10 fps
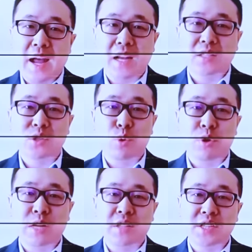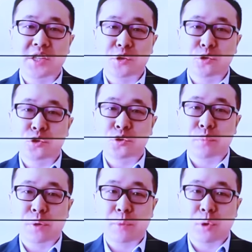and will continue to
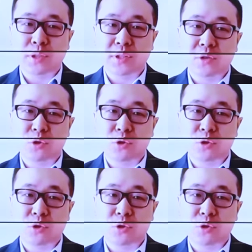promote the